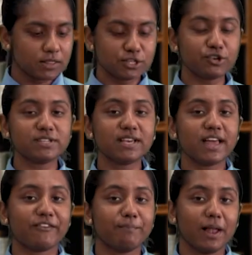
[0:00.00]
The shooting
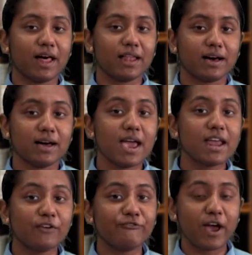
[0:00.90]
left Malala
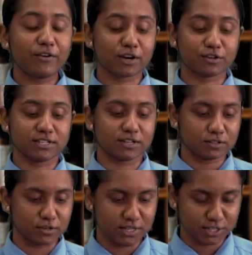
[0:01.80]
in a very critical
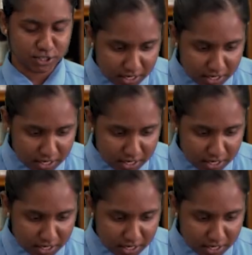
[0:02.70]
condition.